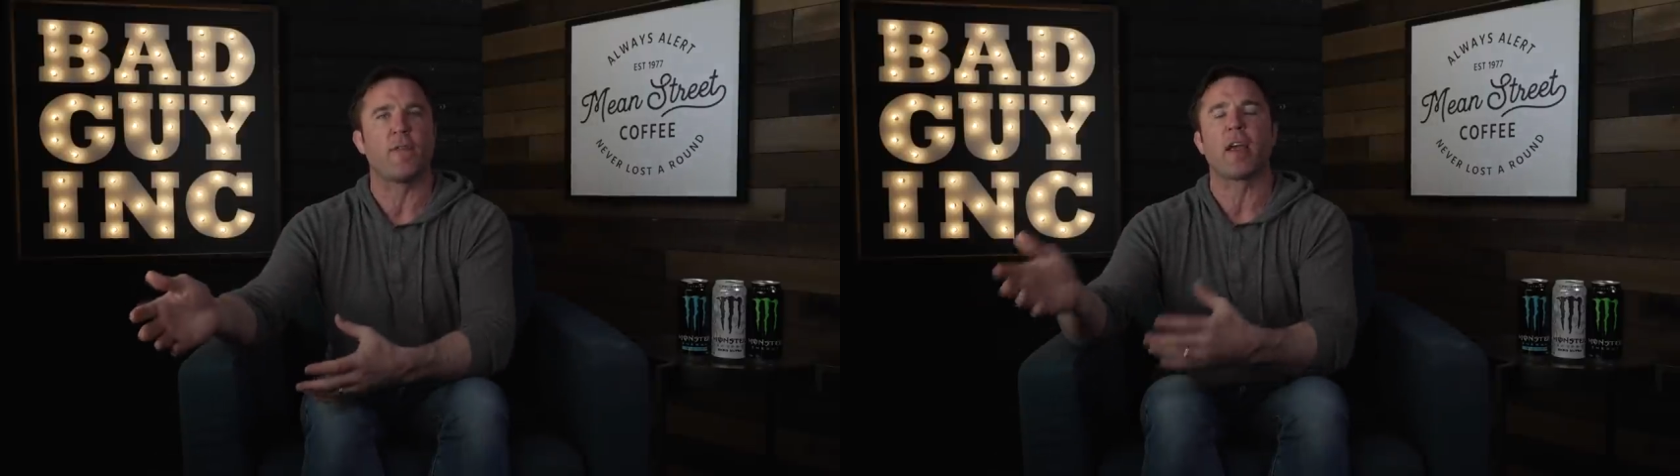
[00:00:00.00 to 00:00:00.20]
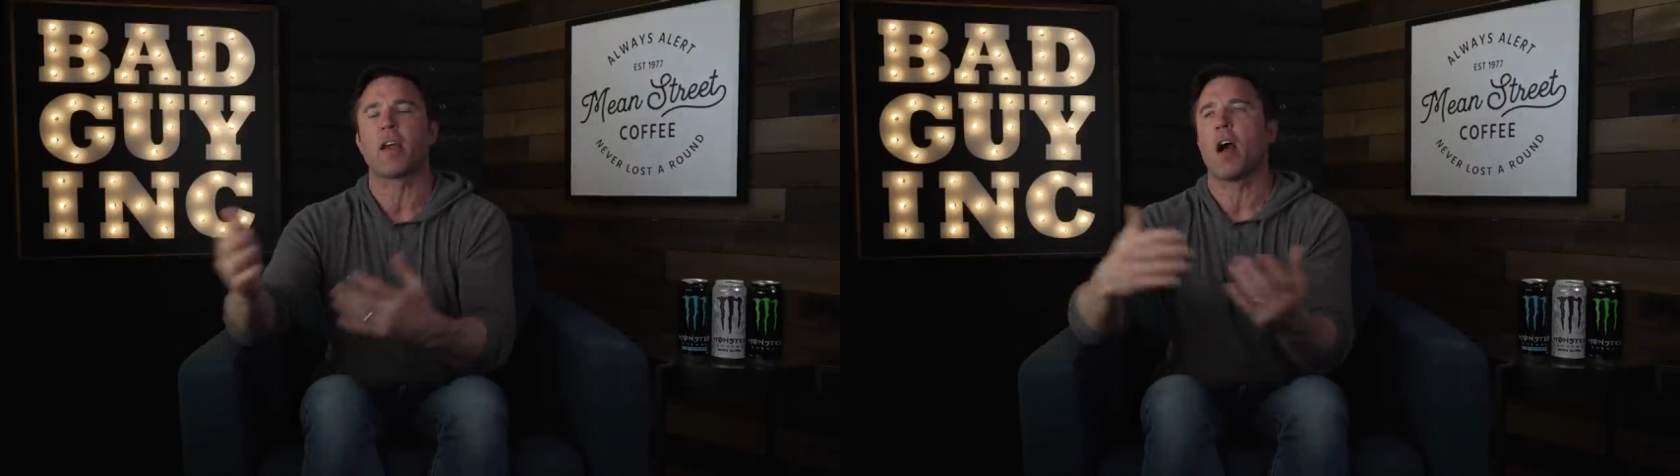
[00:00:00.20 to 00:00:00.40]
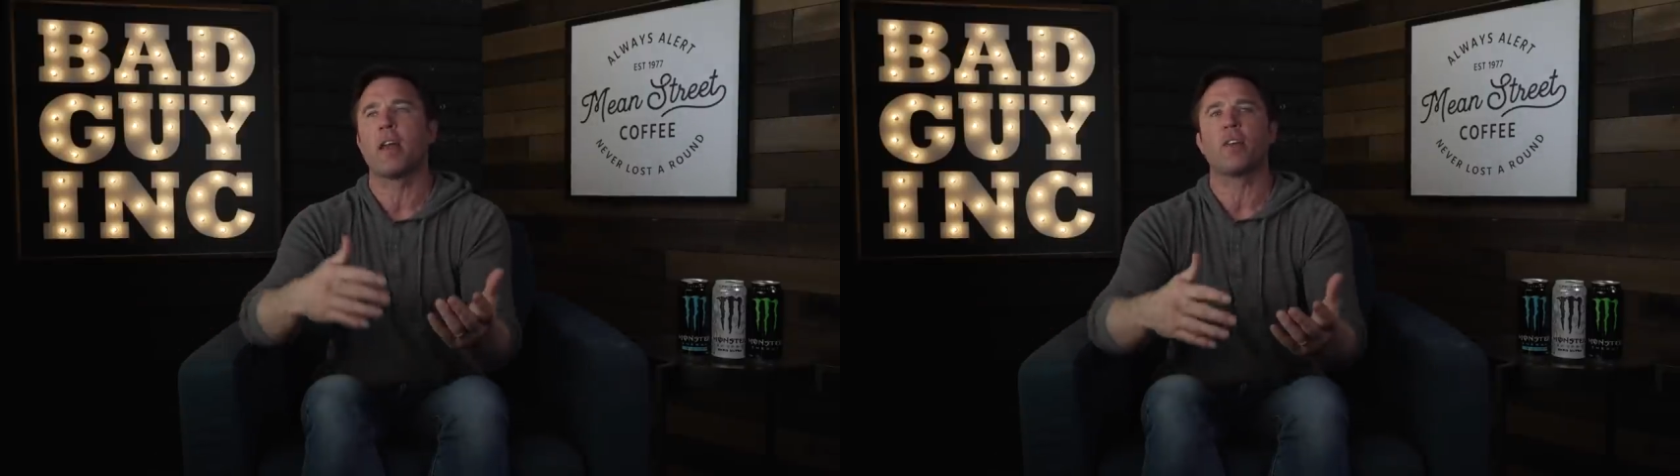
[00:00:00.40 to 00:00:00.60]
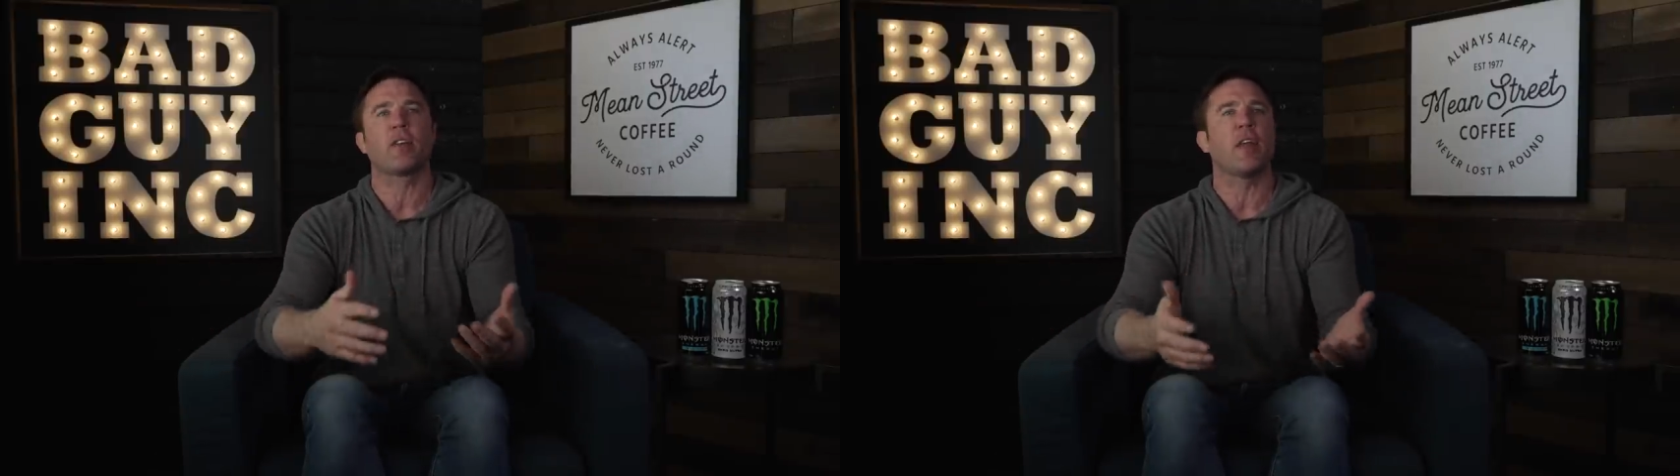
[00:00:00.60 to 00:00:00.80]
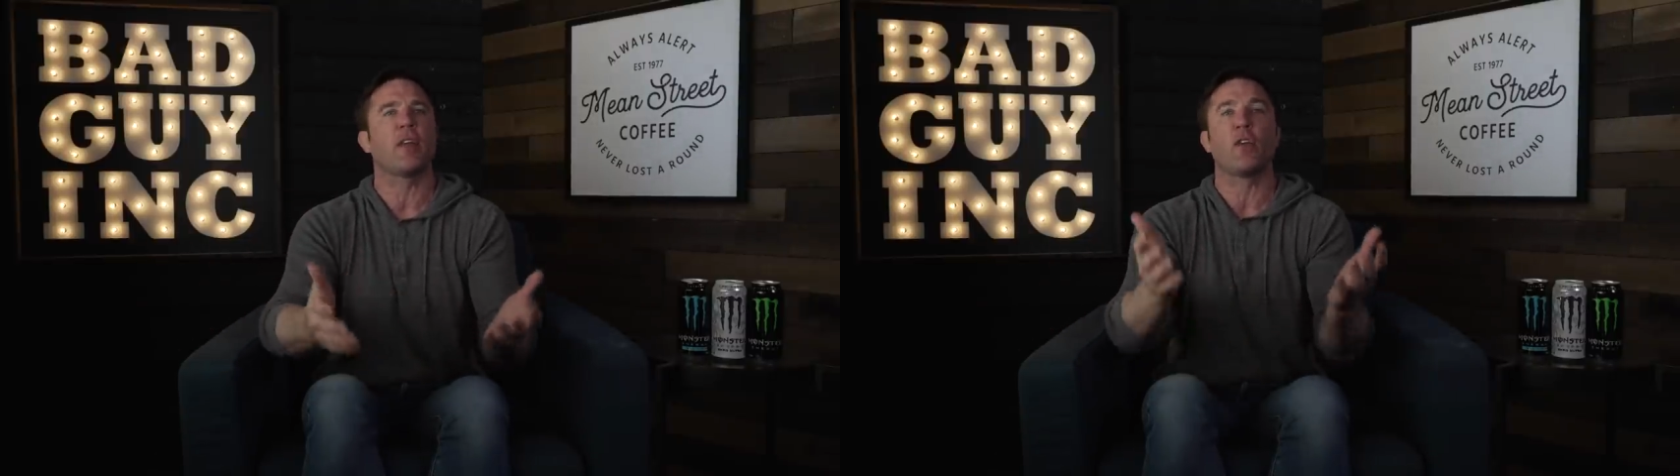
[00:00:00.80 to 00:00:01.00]
If I
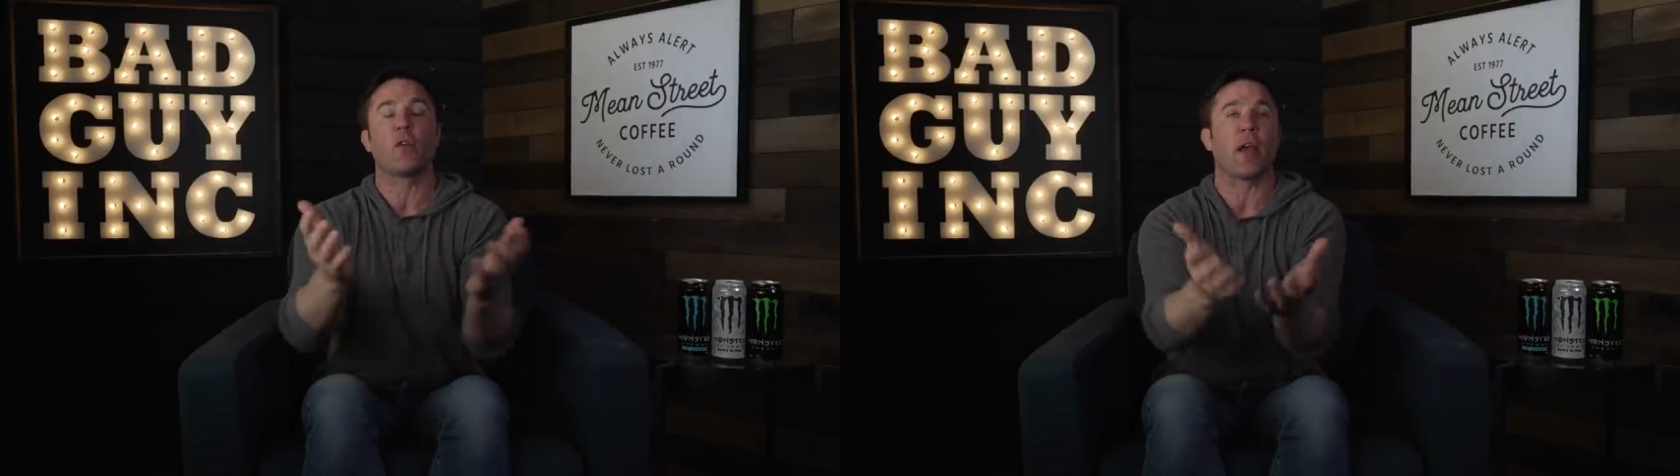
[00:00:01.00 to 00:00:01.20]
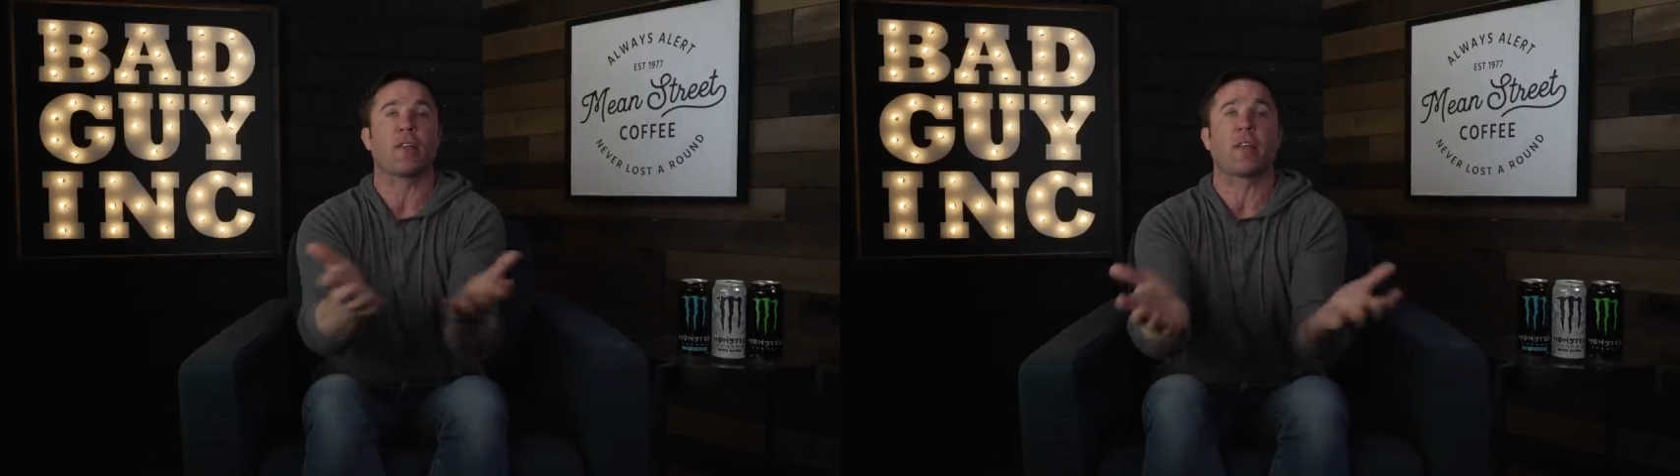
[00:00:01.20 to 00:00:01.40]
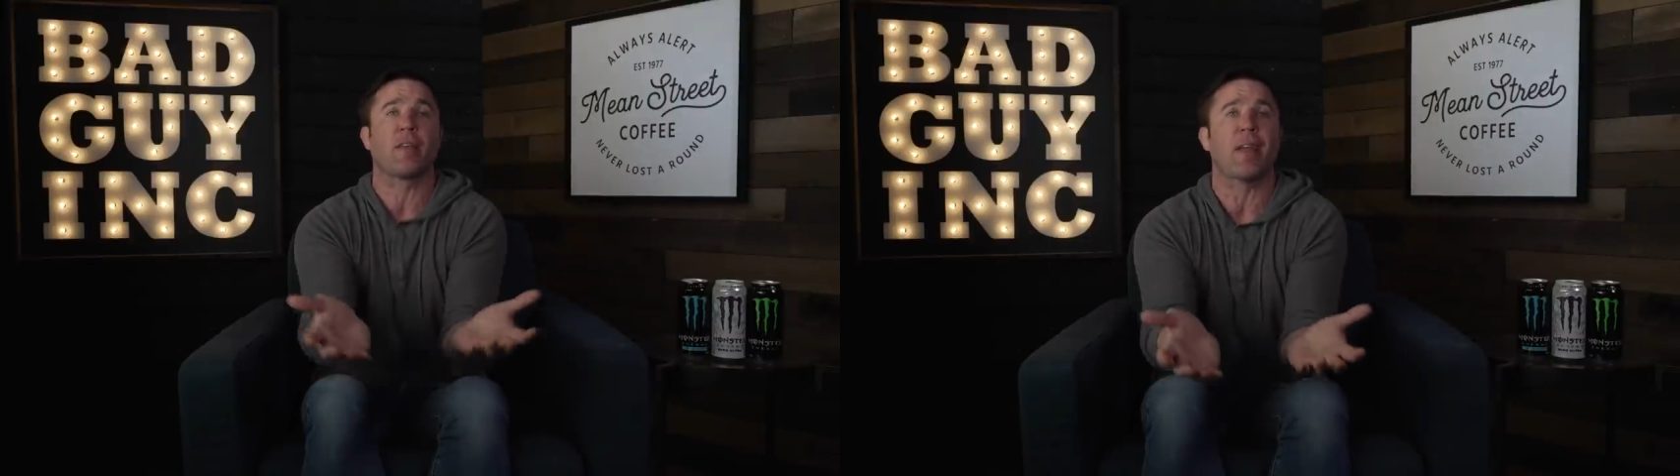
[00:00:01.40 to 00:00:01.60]
condescend to you guys,